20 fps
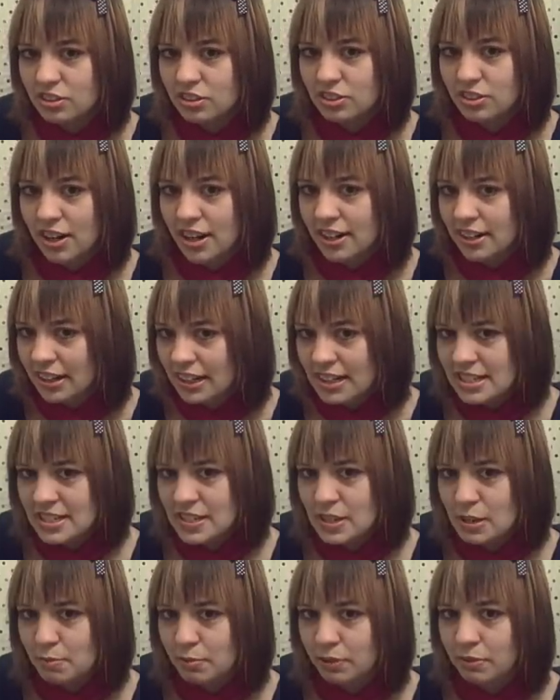trying to get
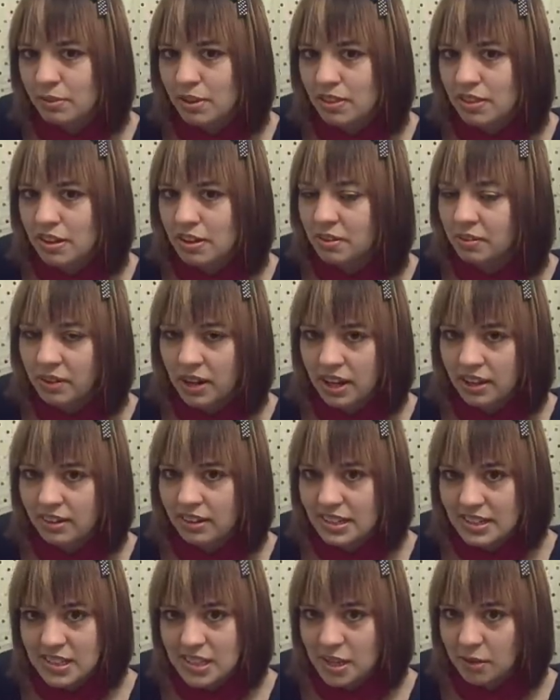somewhere with you
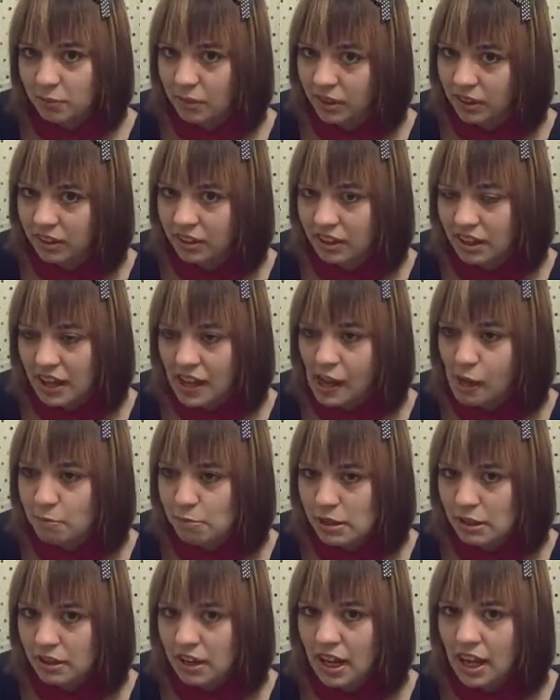and it's not gonna
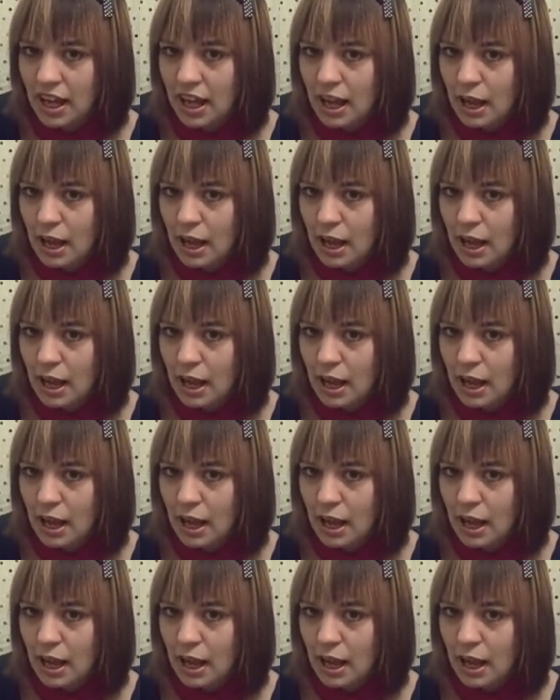happen